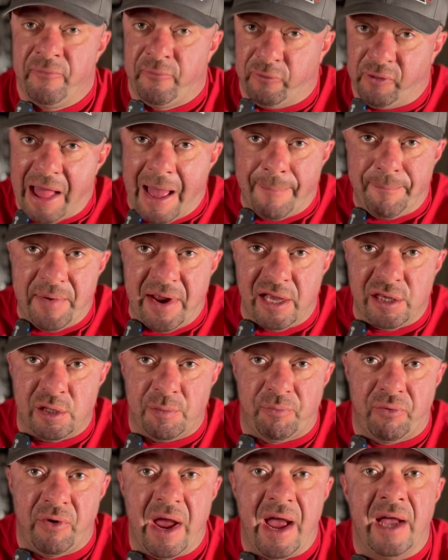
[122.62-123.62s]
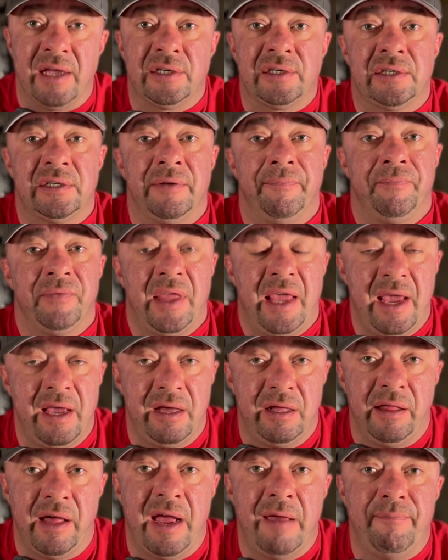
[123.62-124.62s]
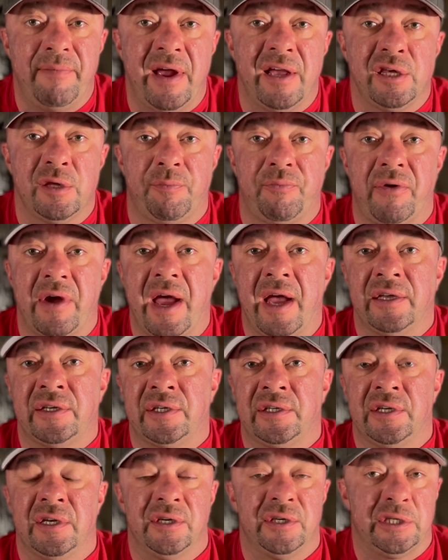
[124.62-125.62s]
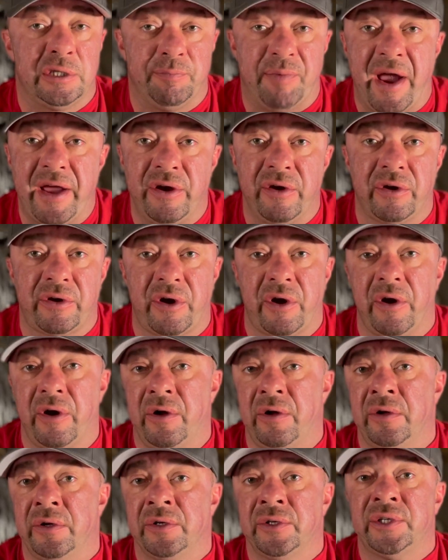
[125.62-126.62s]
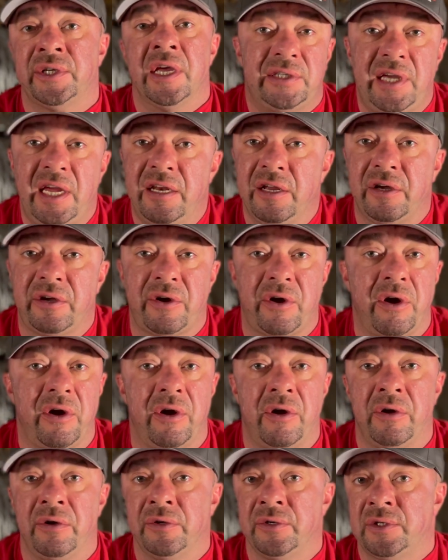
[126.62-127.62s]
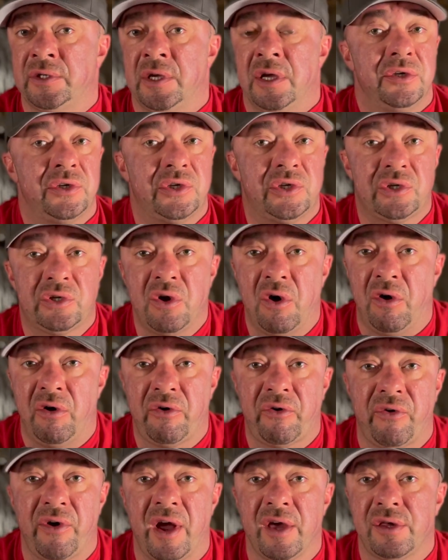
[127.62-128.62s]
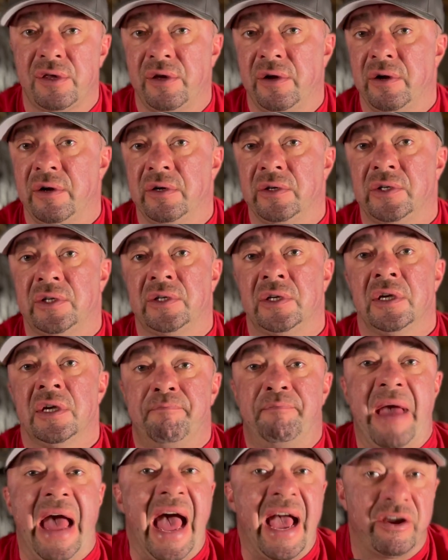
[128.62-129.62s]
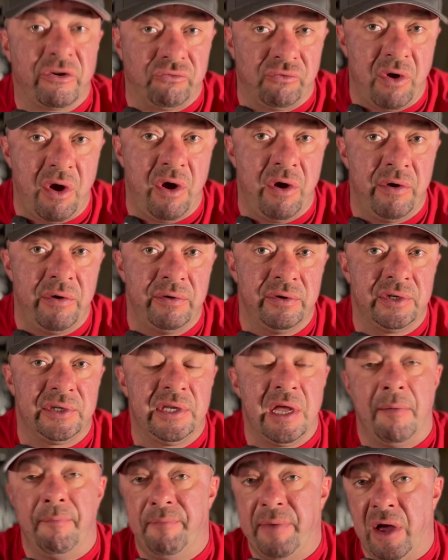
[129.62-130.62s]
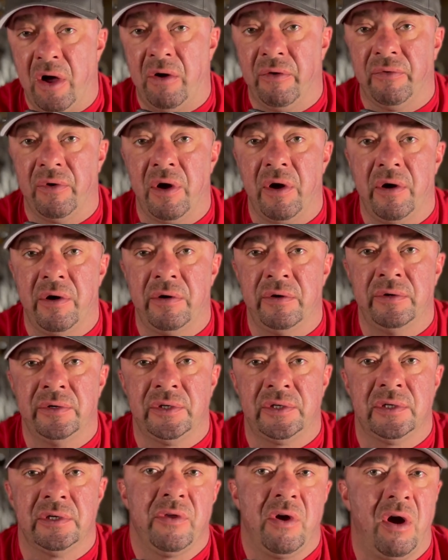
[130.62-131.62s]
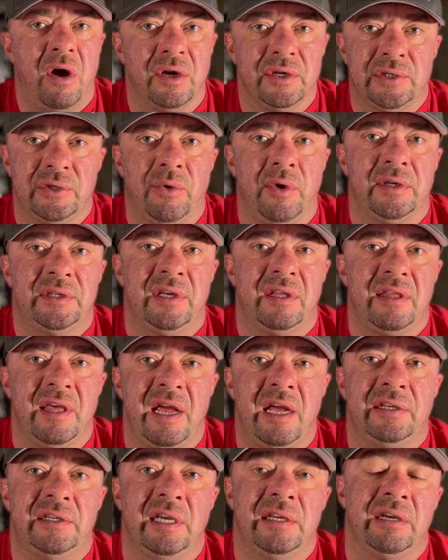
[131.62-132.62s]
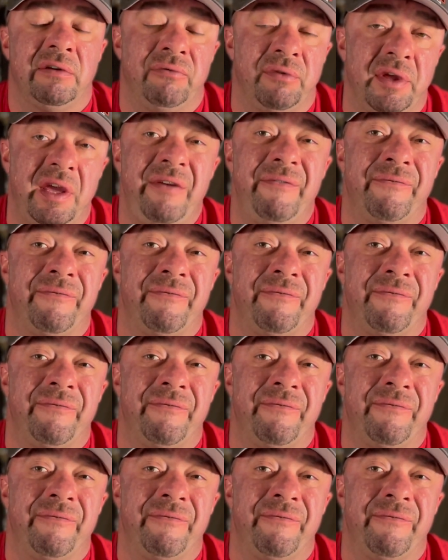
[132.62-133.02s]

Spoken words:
Flat bench press, incline bench press, spider curls, seated curls, skull crushers, back rows, dumbbell rows, all sorts of things. It's a really